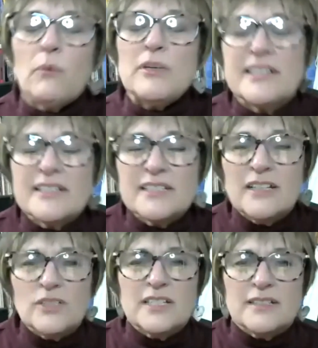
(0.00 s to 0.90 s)
was this
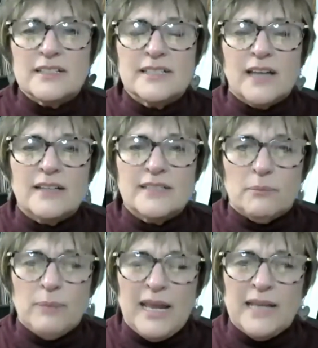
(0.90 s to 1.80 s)
close to the size
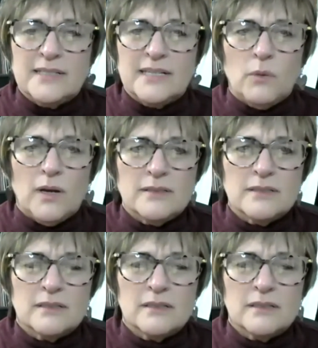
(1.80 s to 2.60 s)
that Pansy was?